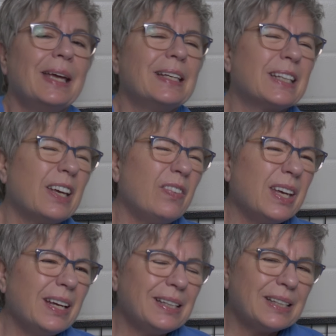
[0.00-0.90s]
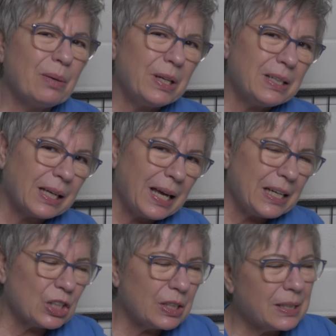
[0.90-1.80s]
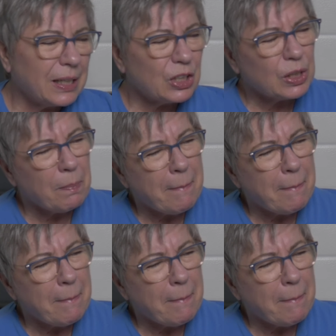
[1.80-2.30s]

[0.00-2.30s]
is giving us some indications that she